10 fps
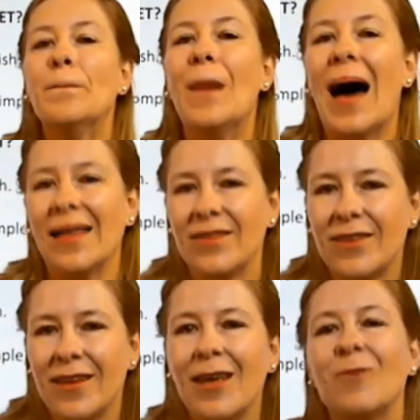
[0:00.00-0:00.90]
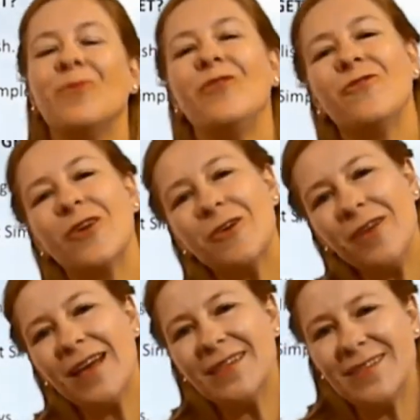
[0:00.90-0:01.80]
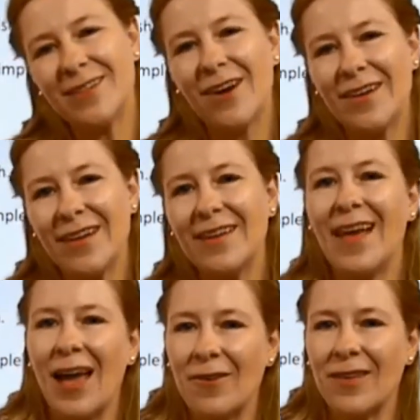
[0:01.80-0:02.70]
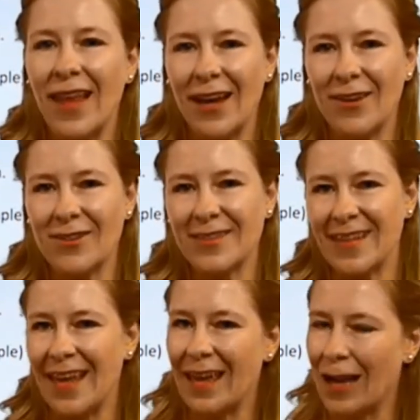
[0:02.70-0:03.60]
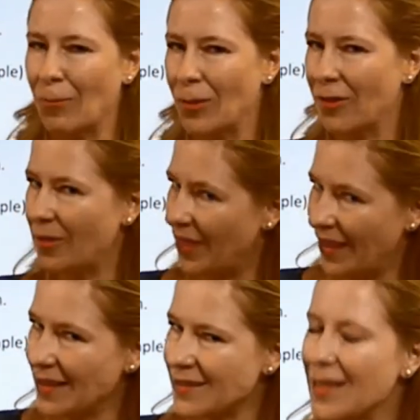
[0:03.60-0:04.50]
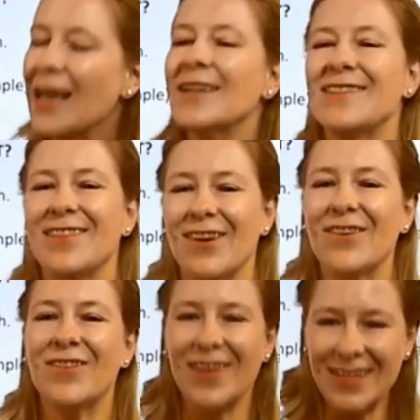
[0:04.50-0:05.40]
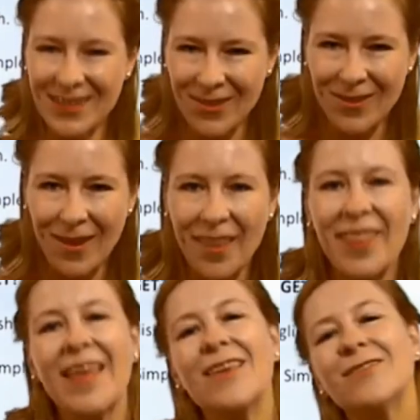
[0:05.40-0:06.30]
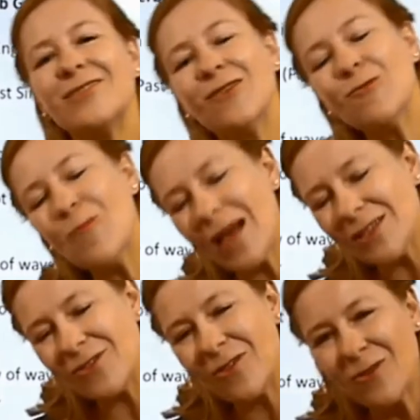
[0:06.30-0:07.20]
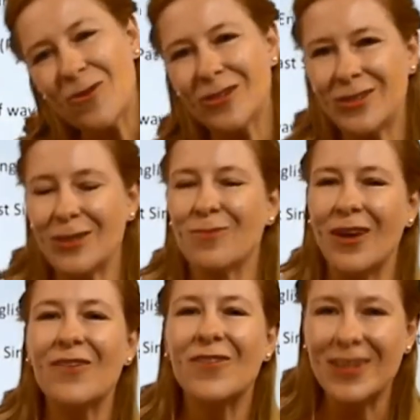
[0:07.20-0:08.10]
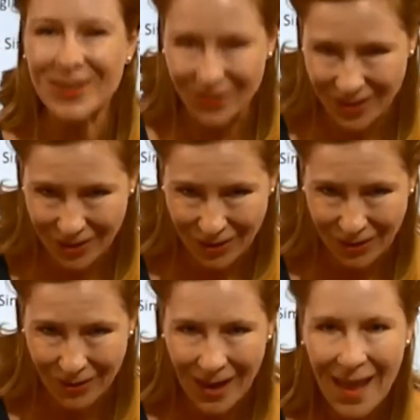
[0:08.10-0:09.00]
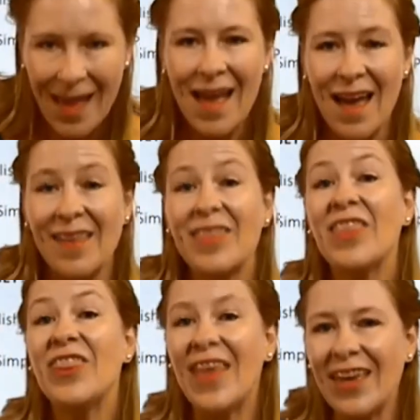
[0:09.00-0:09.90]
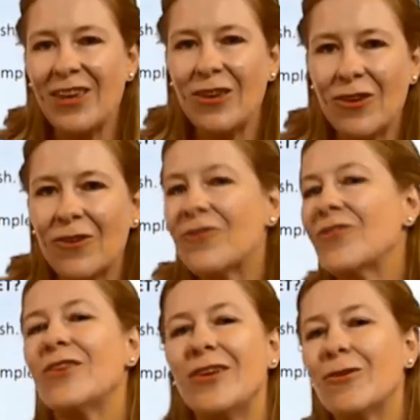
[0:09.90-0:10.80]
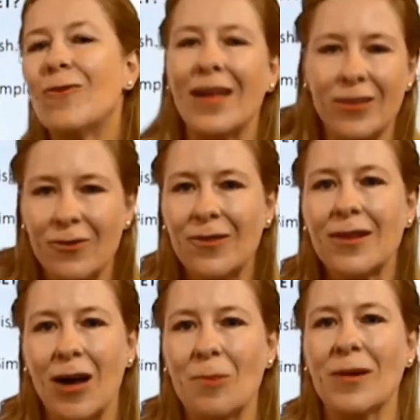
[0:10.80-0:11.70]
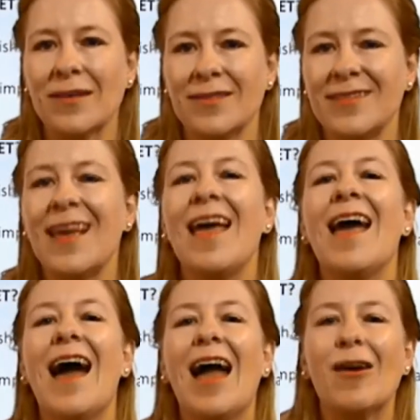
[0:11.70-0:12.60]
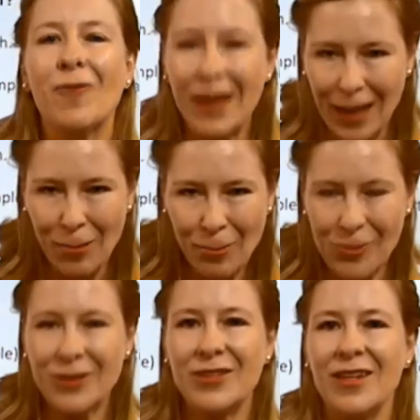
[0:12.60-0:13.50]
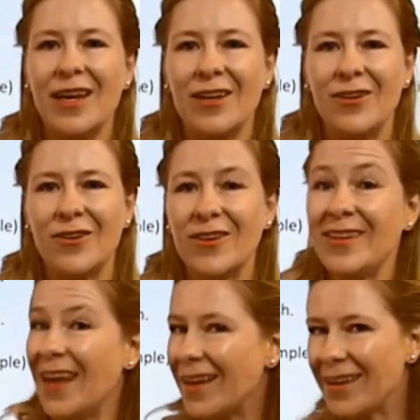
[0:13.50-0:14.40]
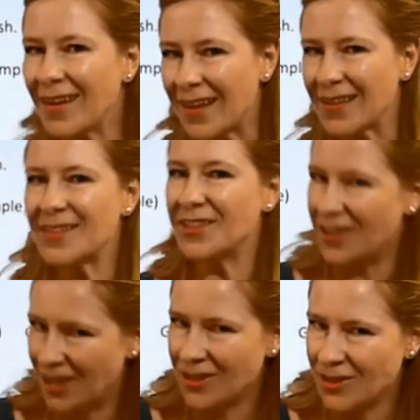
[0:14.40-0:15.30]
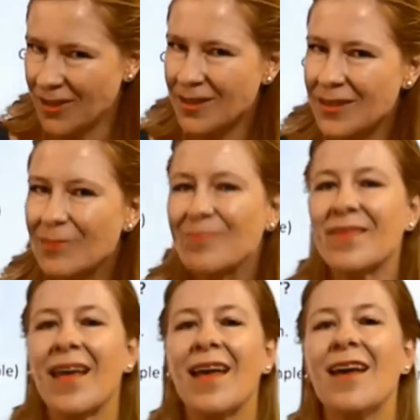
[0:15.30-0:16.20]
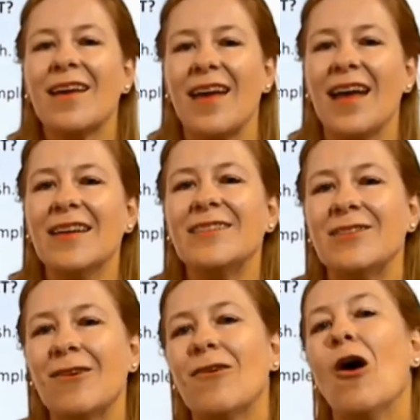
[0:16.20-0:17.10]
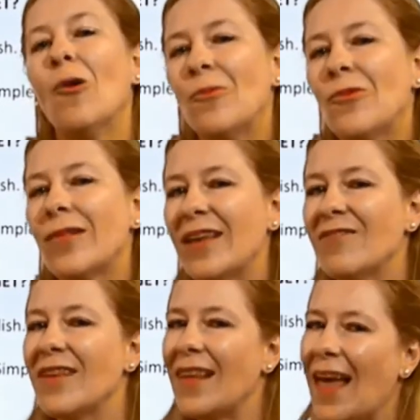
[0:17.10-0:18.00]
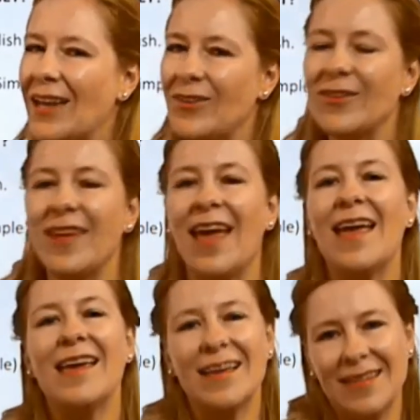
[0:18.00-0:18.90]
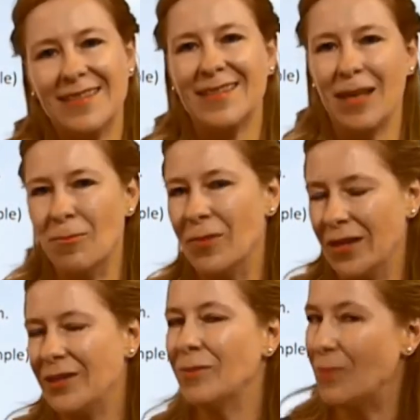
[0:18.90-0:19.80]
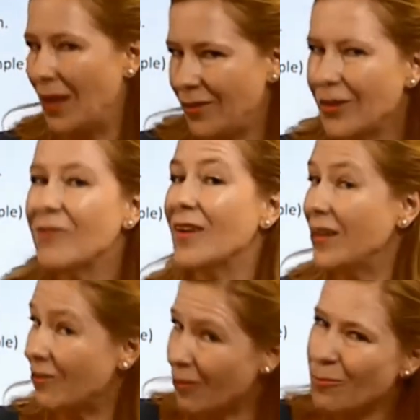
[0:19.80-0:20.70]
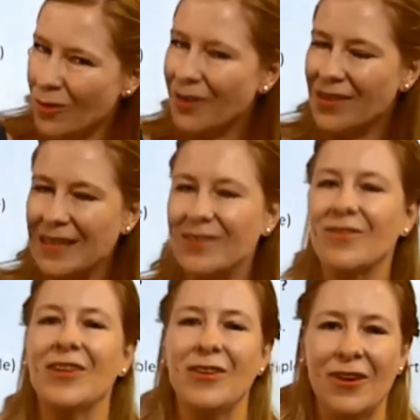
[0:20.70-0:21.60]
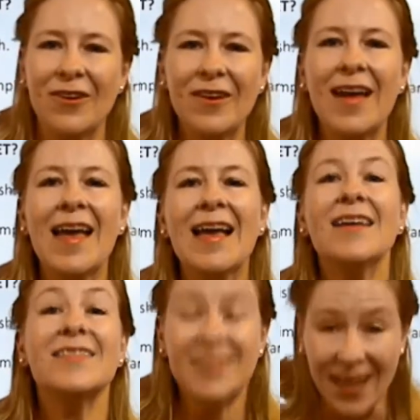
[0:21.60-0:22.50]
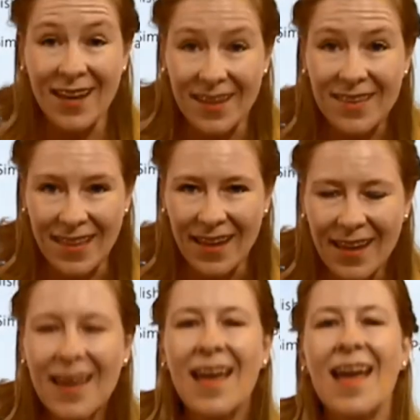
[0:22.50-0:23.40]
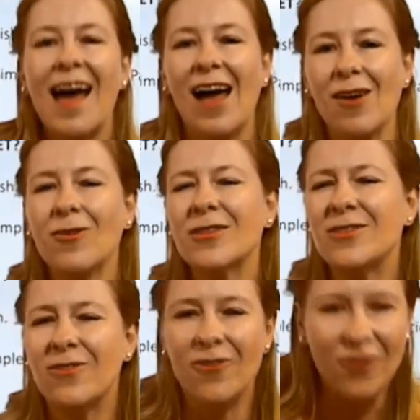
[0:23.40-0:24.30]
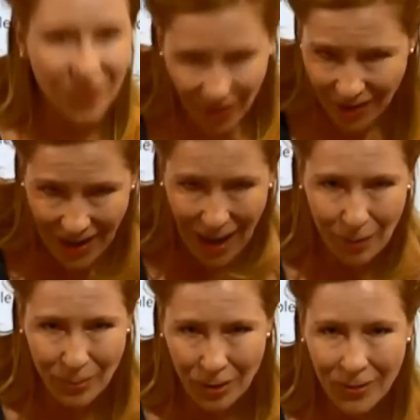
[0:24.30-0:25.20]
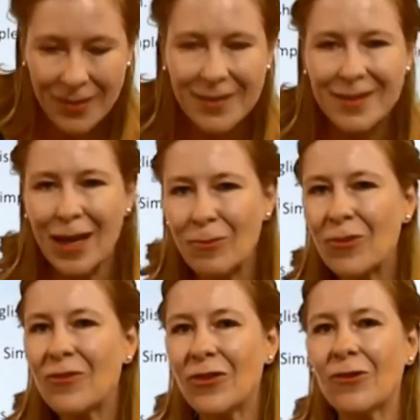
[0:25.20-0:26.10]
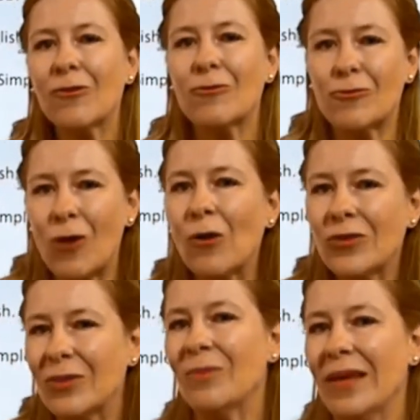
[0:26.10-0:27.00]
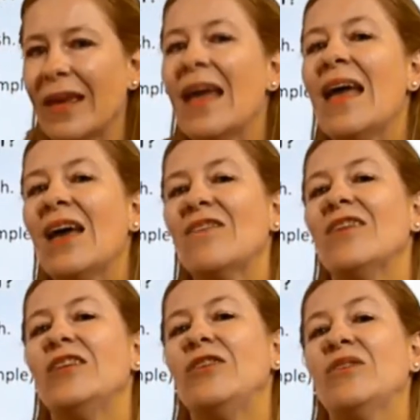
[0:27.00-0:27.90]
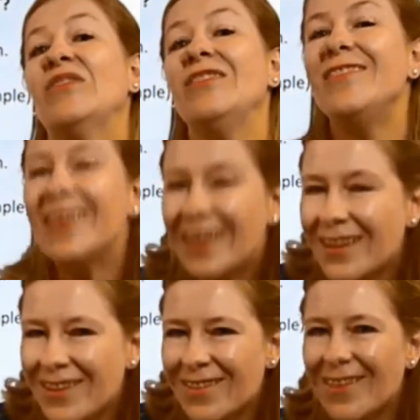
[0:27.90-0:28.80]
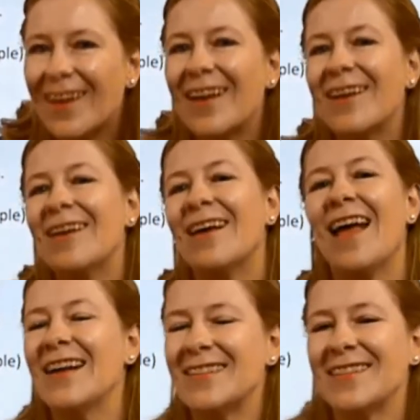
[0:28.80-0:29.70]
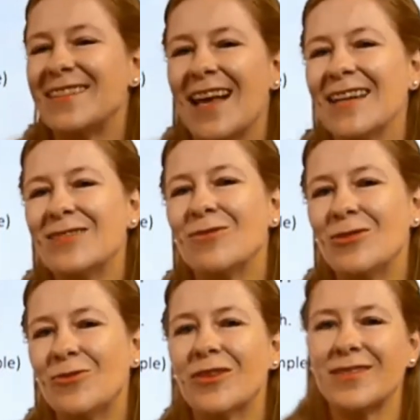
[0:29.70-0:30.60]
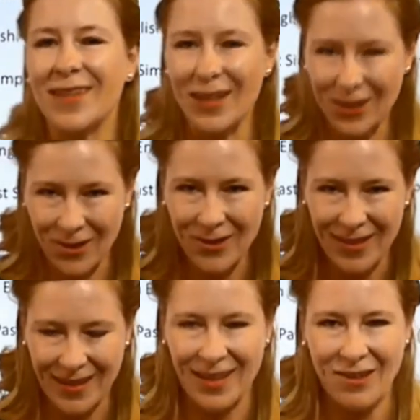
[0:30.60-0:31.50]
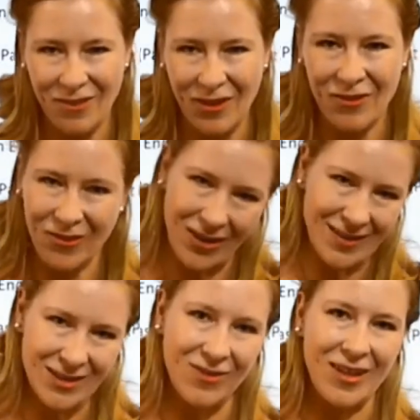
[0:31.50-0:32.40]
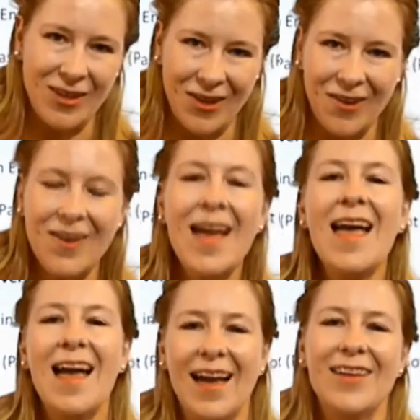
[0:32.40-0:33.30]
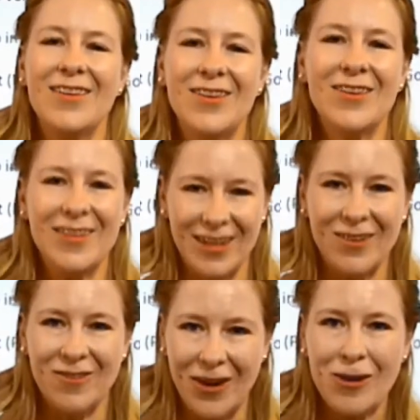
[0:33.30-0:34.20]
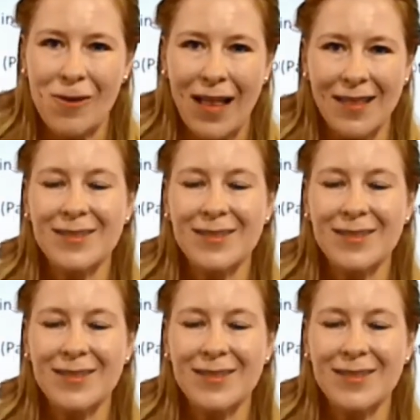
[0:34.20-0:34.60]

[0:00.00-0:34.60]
But before we get started, I would like to say a couple of things. So first of all, thank you so much for watching my first video, and thank you for your wonderful comments. I really appreciate your technical suggestions. Okay, so hopefully the light today is a bit better than in the previous video. Secondly, I was very happy when some of you wrote me that you did the exercise which was included in the first video, and you did very well.